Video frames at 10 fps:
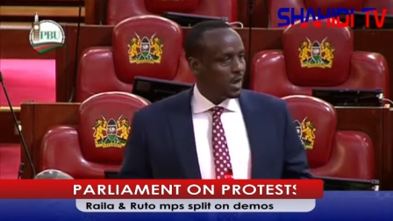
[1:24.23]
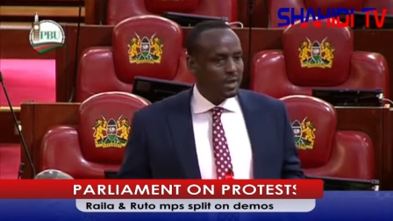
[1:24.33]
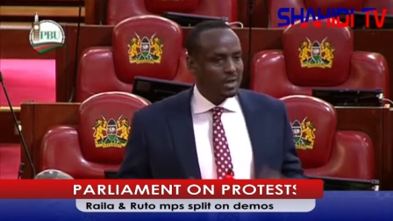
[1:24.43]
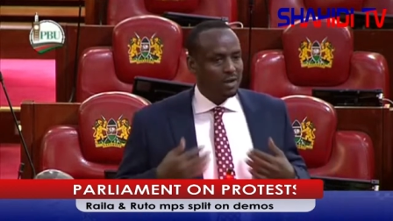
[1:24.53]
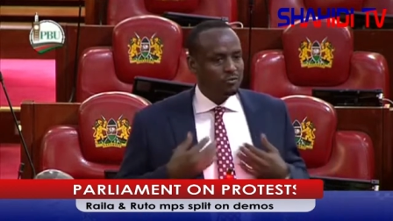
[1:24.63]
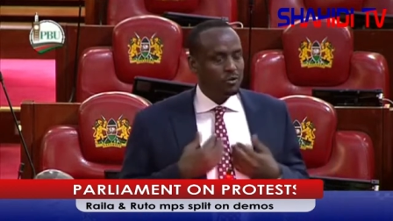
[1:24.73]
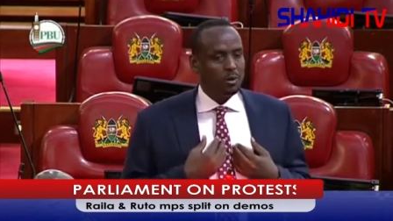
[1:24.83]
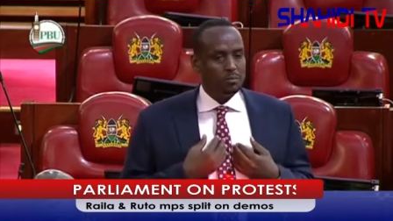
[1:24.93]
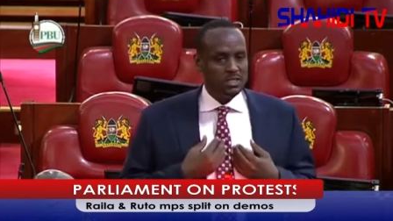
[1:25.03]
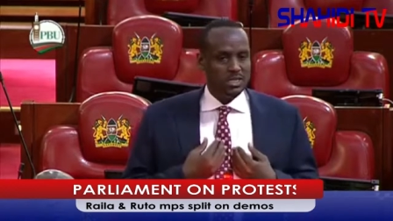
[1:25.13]
I come
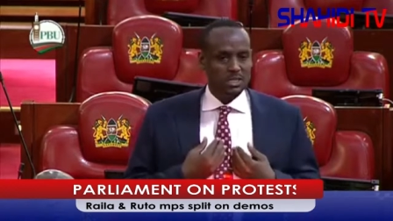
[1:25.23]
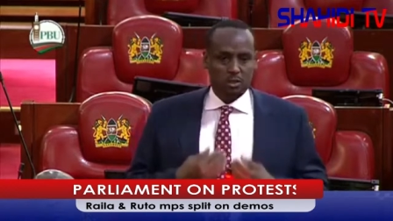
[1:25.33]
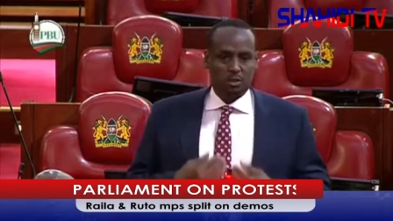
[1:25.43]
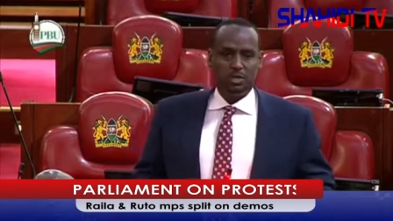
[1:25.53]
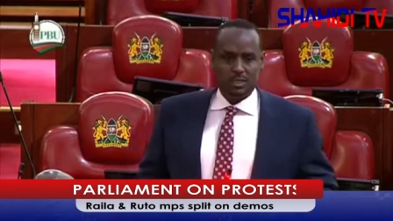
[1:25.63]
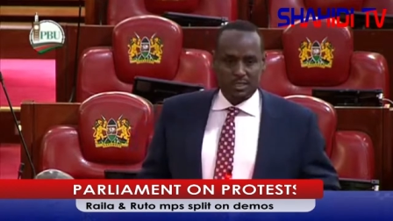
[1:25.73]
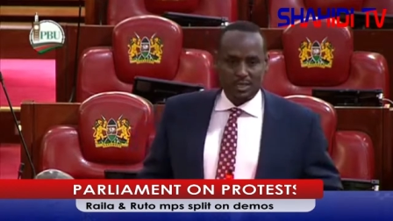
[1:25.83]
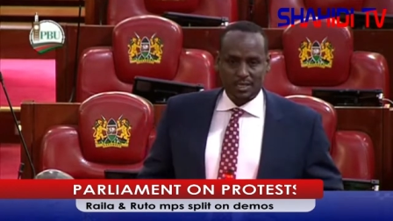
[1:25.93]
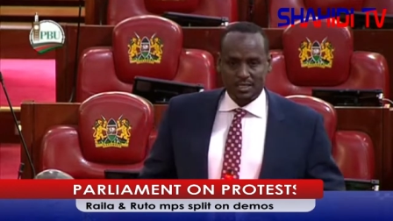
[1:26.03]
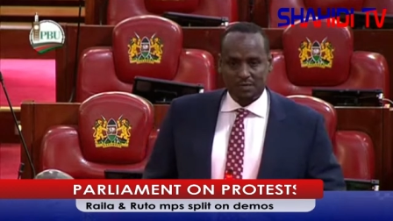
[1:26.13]
from a business
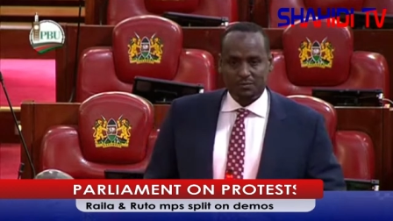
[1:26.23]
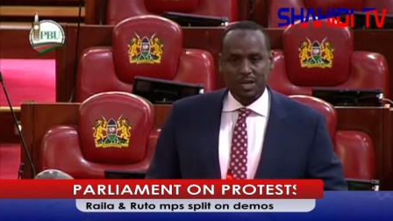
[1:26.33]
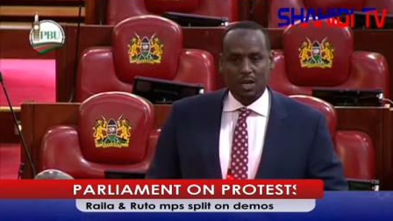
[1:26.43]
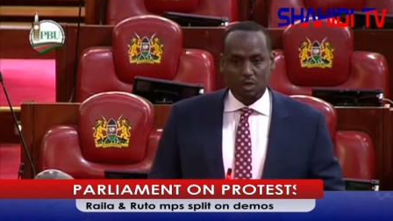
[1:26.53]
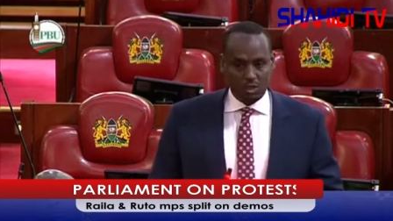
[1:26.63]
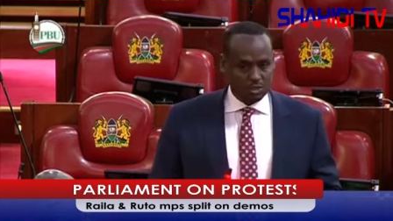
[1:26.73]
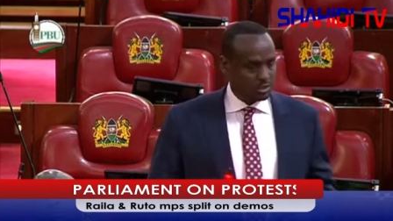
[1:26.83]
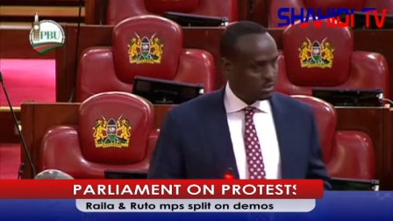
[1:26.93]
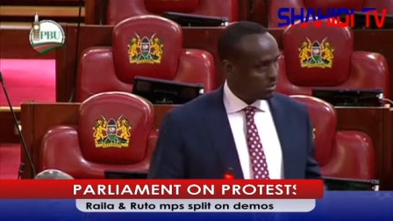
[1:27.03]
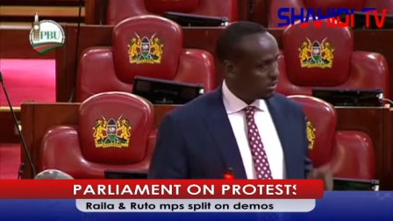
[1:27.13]
community that suffered a lot
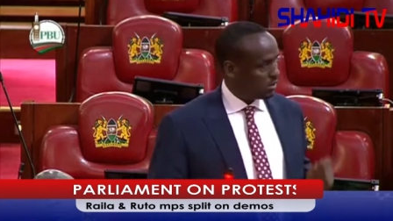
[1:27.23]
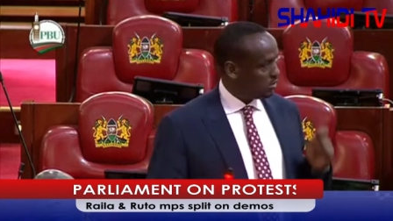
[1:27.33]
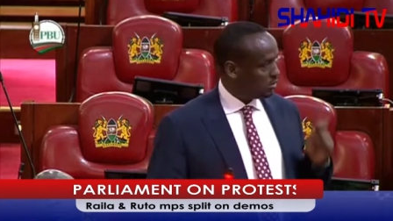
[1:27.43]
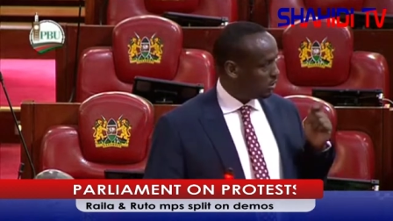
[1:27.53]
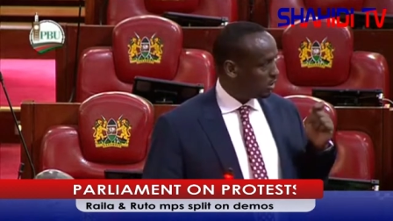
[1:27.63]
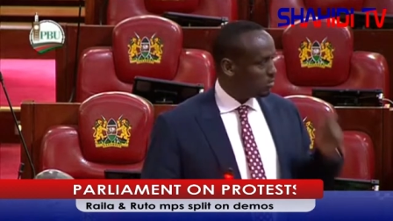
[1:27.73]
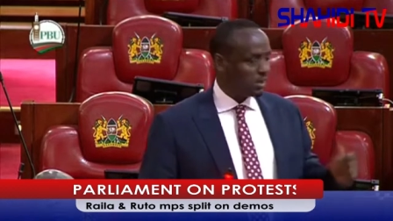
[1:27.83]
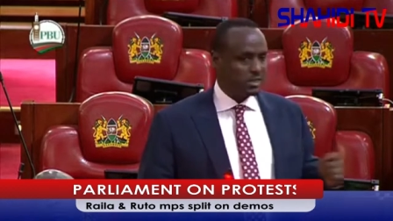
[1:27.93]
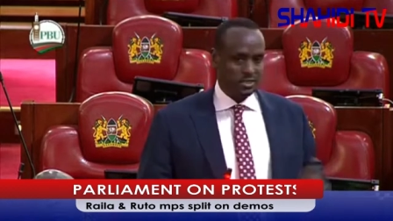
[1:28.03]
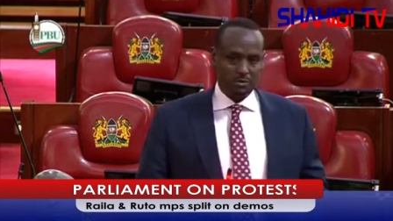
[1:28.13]
during
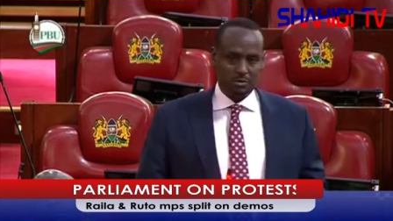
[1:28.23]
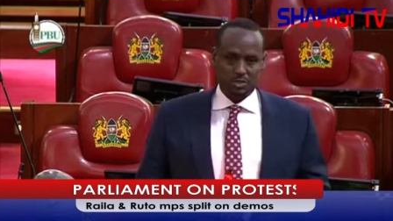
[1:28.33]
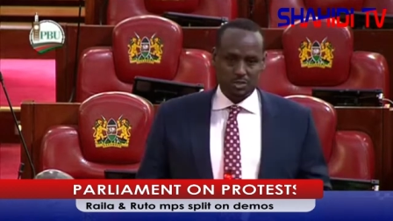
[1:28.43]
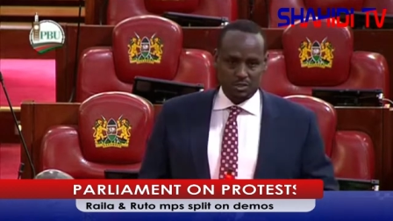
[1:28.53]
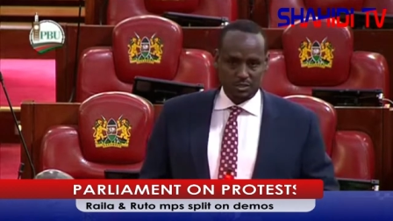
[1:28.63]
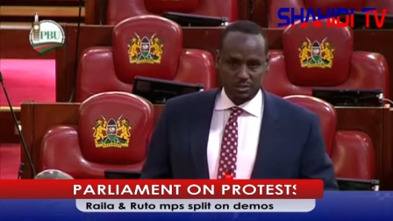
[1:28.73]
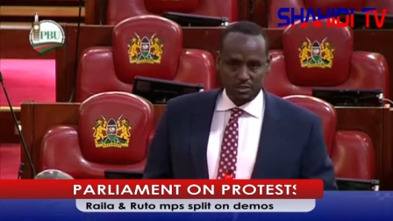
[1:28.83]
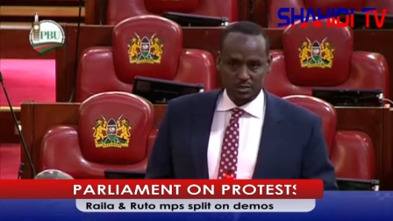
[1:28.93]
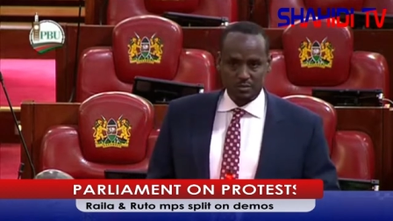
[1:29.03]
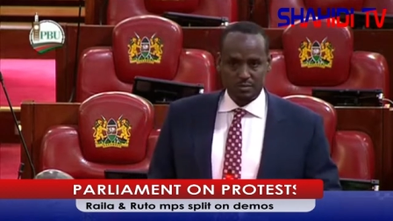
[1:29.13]
Monday's
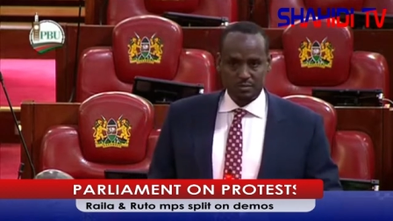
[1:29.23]
demonstrations